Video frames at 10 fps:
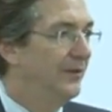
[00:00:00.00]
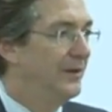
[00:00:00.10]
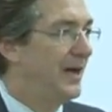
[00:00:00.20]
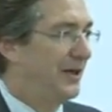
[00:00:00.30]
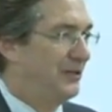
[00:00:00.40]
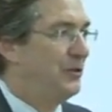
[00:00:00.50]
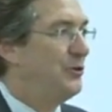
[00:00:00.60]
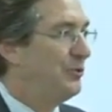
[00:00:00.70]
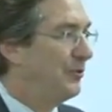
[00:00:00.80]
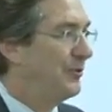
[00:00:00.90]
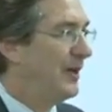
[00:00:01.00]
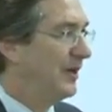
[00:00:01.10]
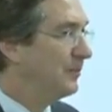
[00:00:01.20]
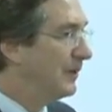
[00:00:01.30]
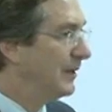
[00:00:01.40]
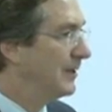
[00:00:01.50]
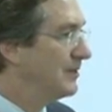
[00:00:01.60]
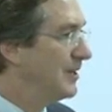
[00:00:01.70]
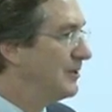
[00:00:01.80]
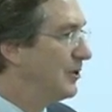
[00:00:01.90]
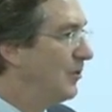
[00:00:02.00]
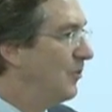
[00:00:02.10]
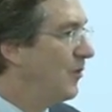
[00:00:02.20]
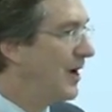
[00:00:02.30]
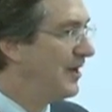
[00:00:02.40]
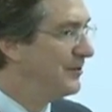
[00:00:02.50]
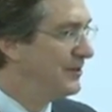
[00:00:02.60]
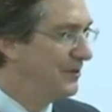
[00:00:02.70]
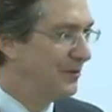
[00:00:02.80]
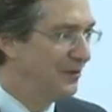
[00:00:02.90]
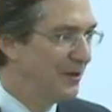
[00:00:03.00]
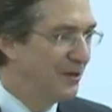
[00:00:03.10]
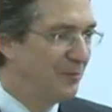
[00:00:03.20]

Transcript: the next new thing because they don't want to